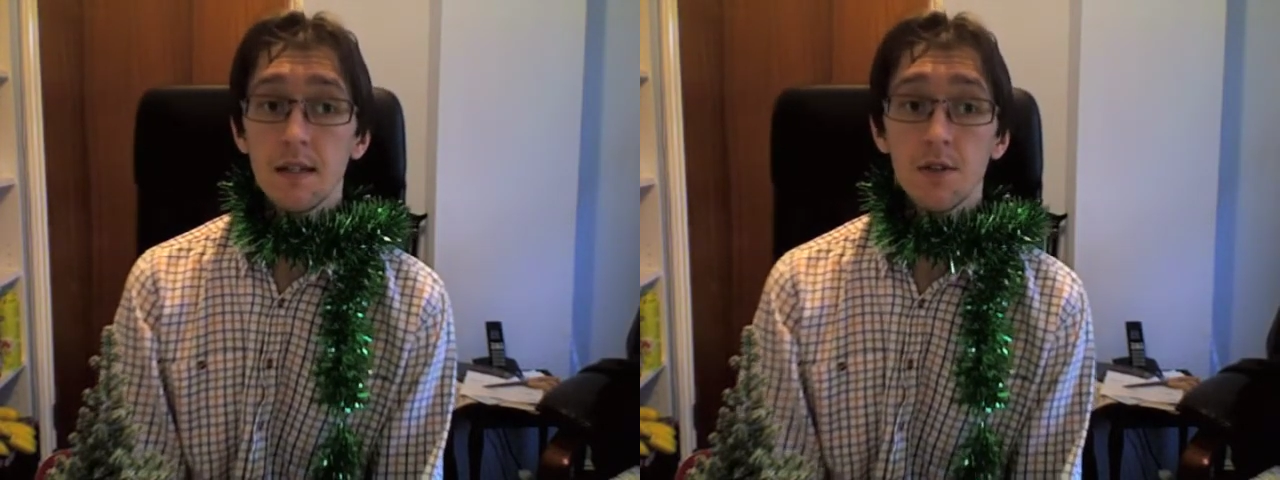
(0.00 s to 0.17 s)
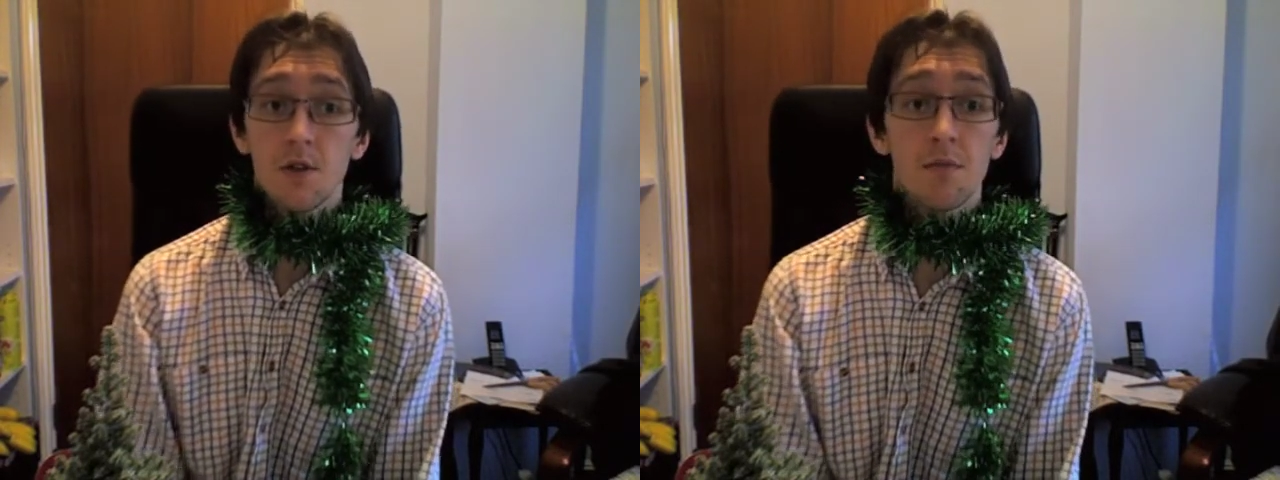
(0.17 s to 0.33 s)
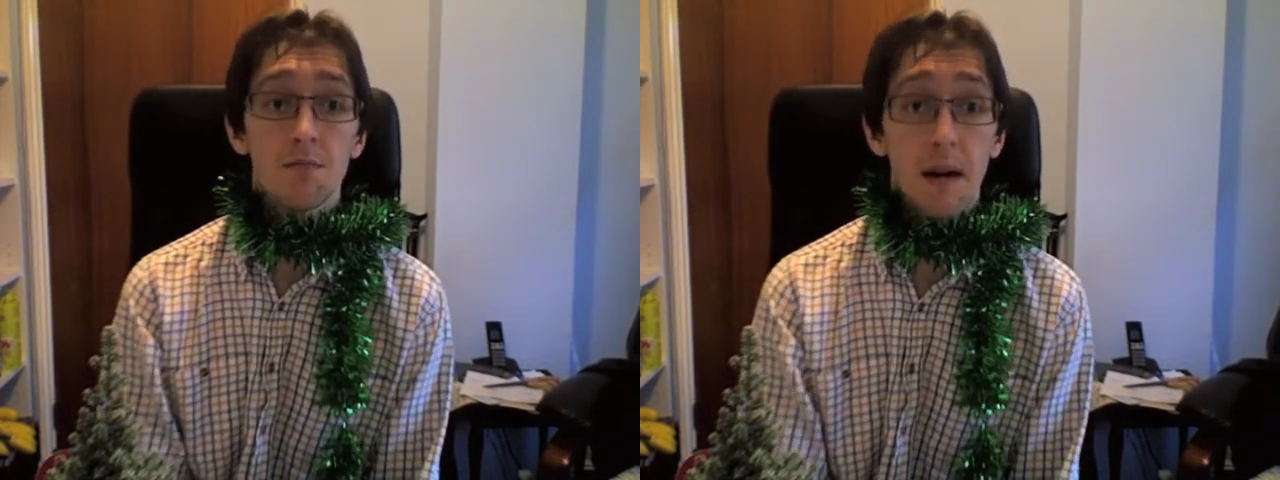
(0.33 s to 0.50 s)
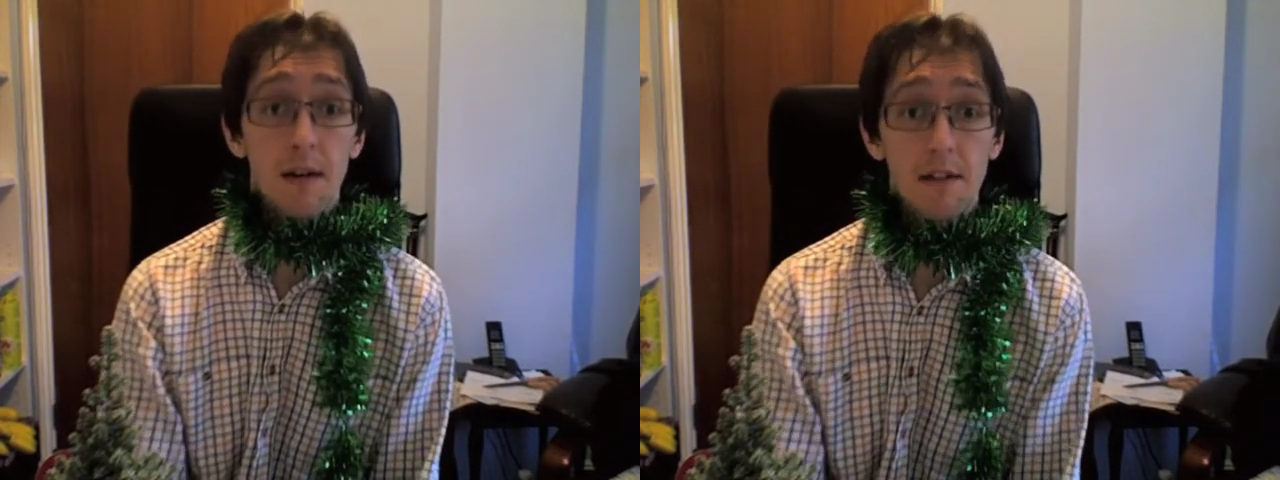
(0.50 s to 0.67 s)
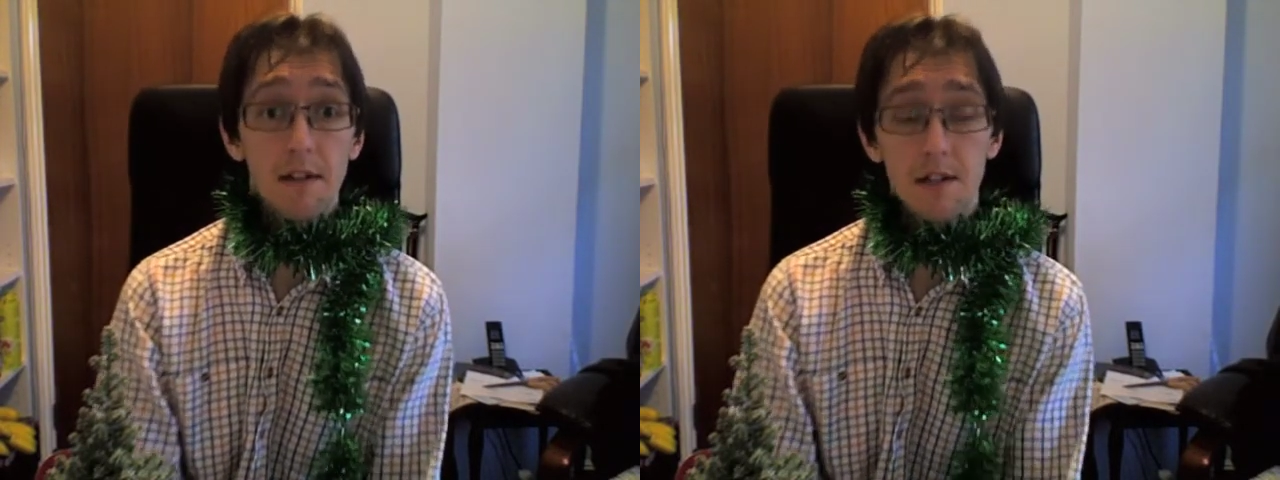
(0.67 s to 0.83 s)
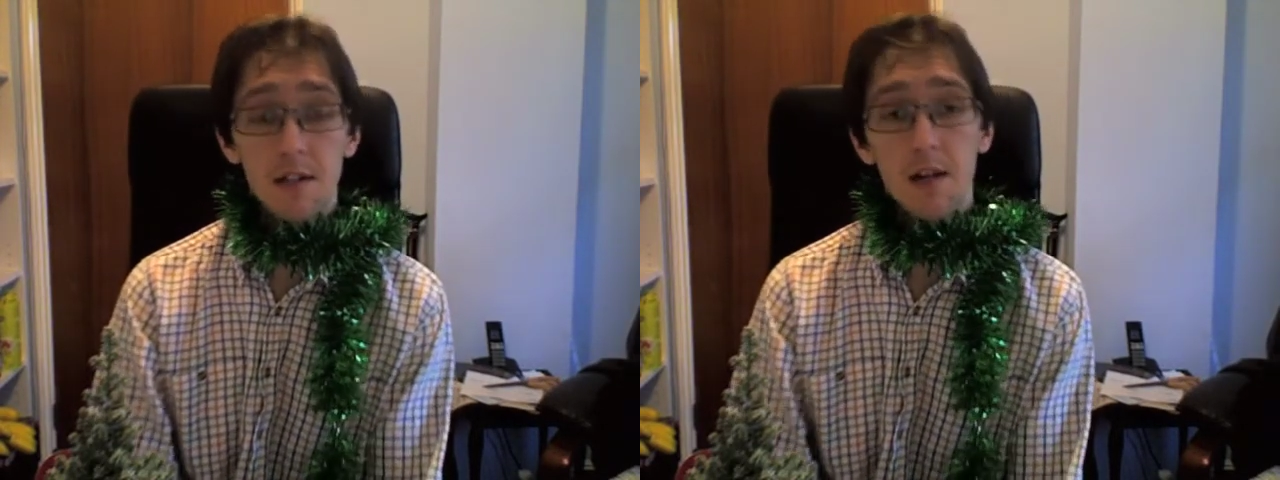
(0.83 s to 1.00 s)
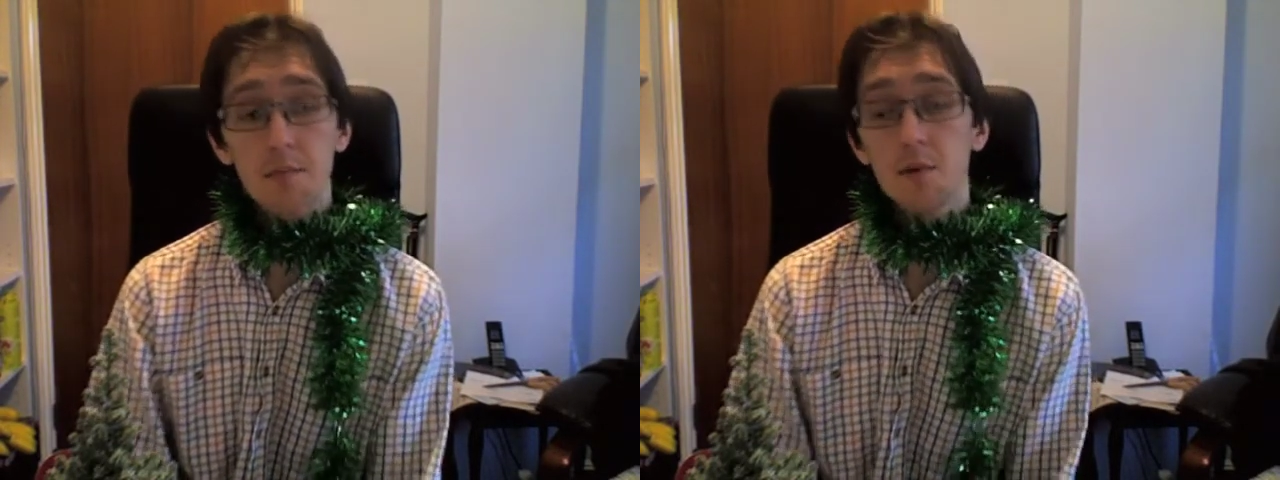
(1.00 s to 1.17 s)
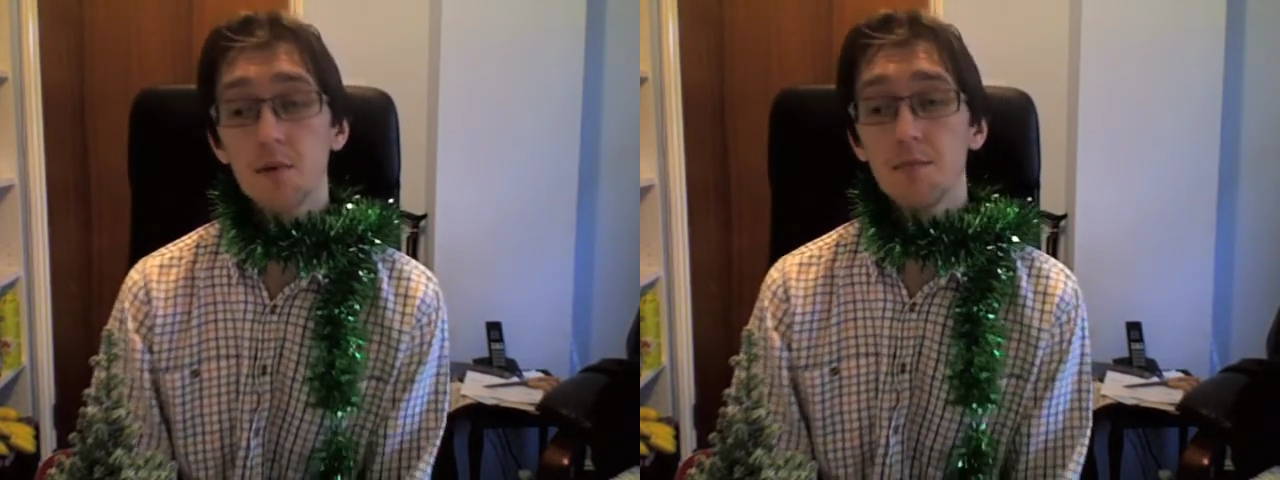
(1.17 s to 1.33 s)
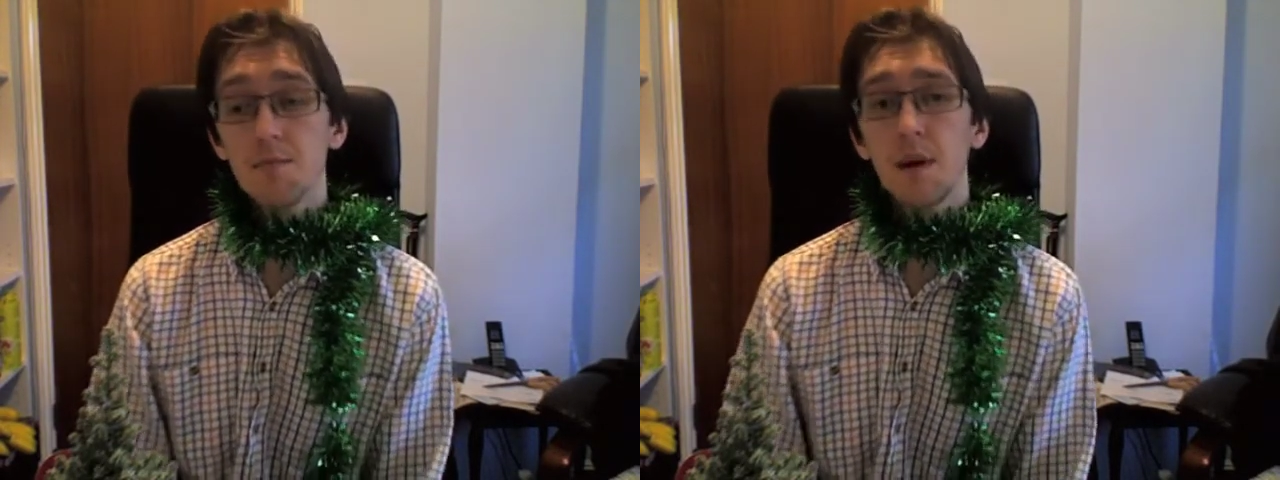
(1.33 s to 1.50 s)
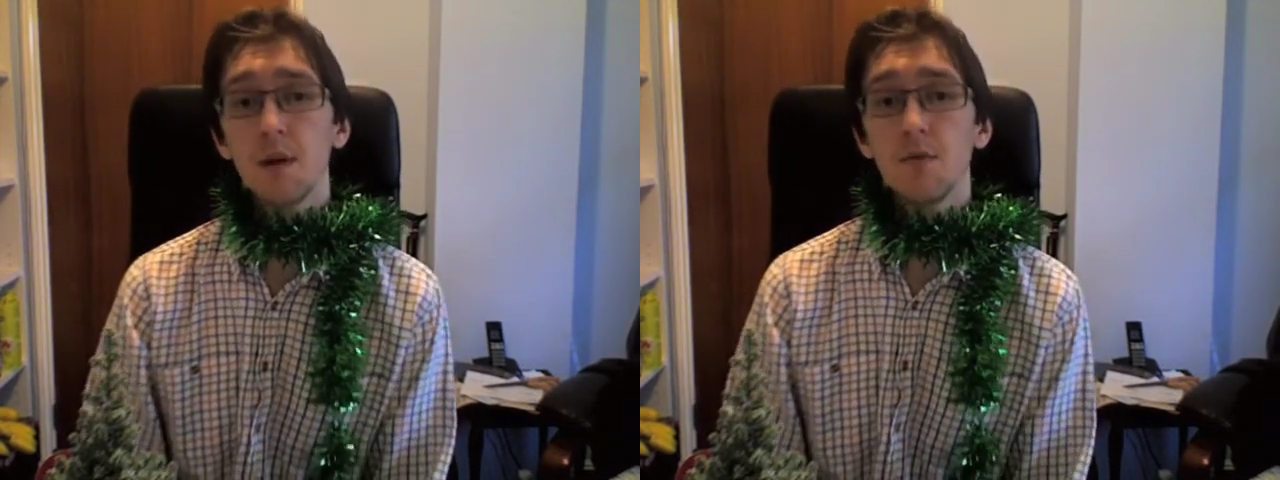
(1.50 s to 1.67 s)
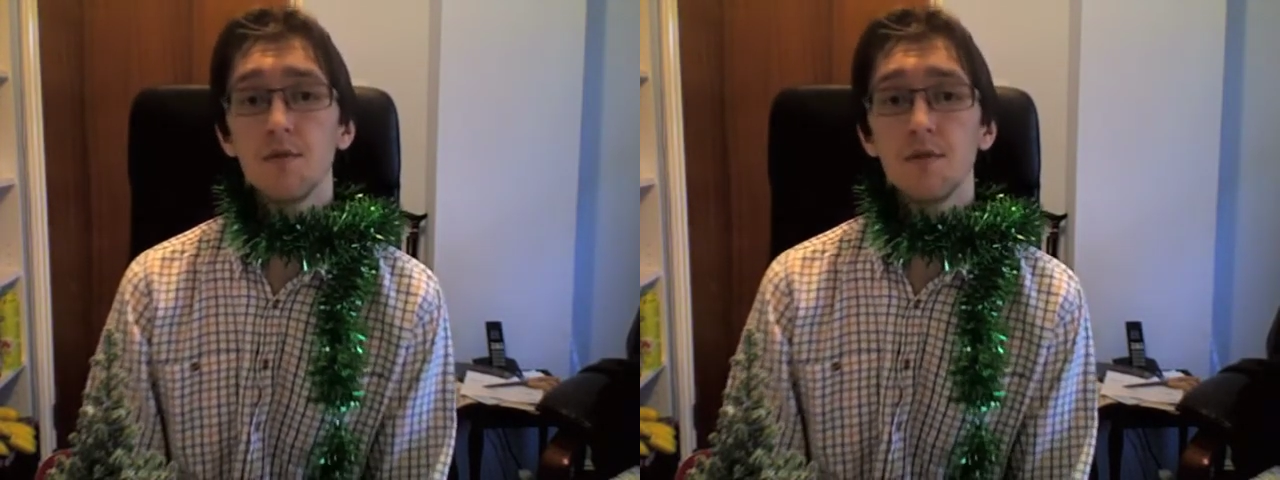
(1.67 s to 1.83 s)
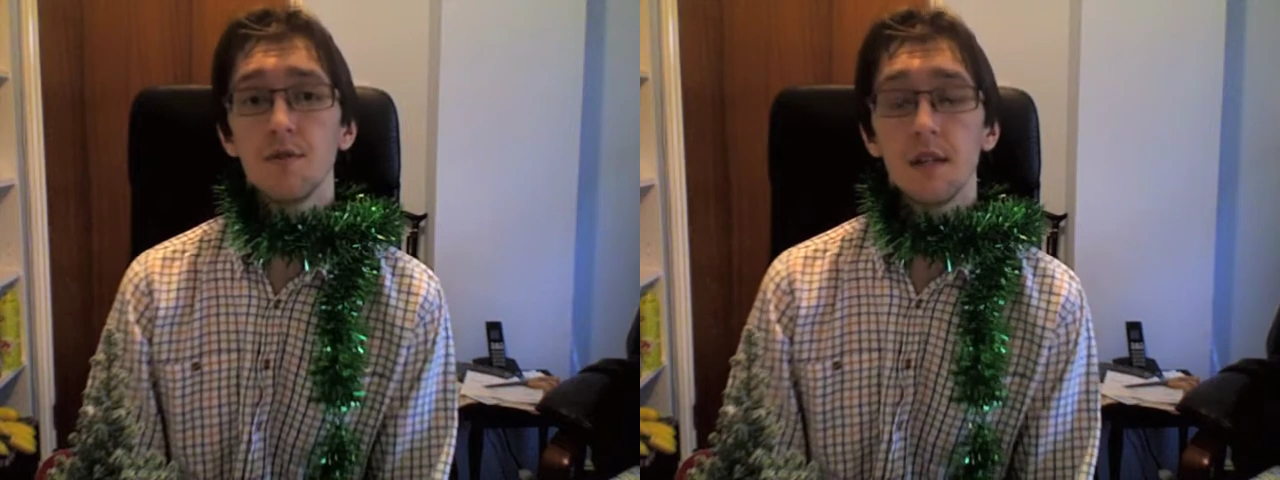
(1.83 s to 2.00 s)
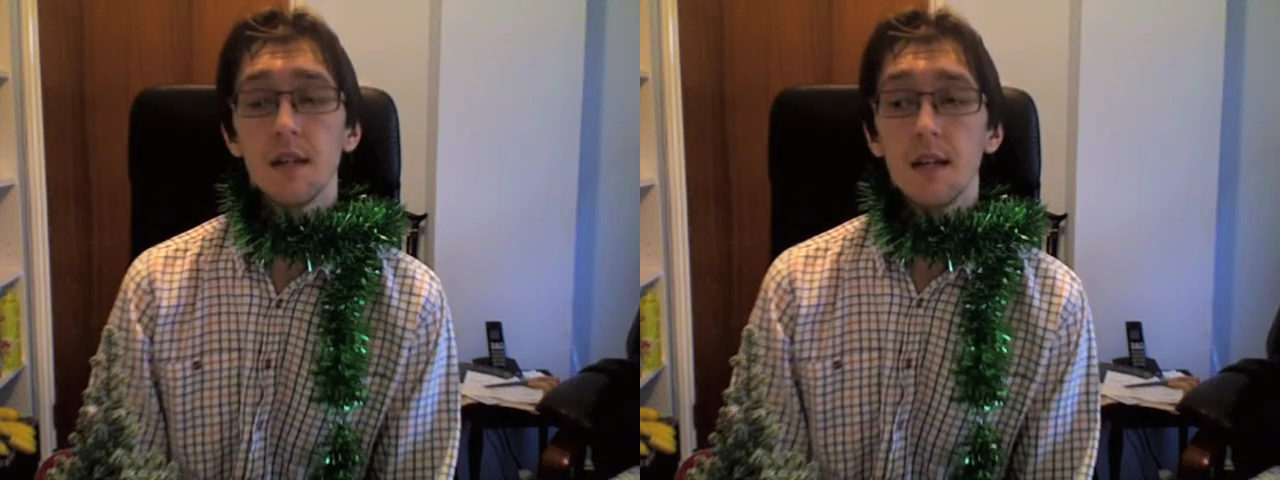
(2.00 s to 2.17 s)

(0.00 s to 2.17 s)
John Barry, the chap who composed